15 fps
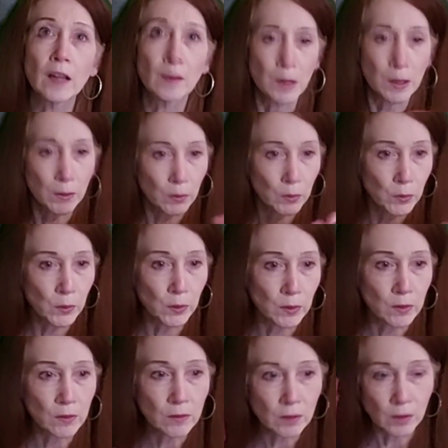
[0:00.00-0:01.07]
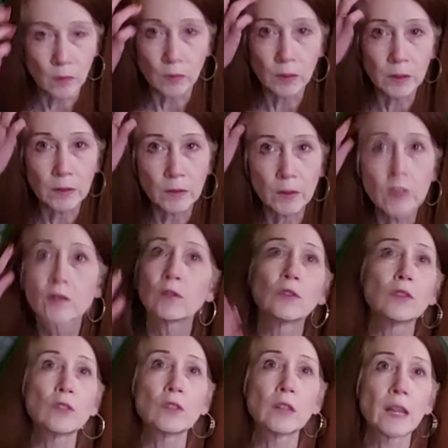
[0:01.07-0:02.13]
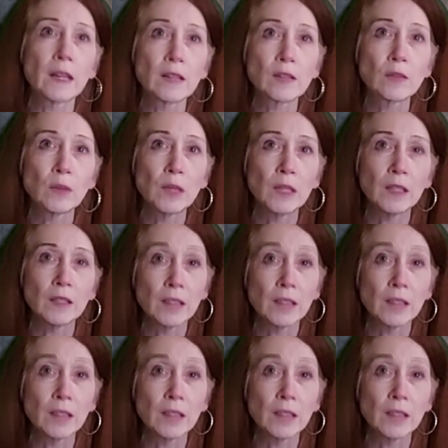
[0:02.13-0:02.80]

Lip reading: I went through and really researched last week.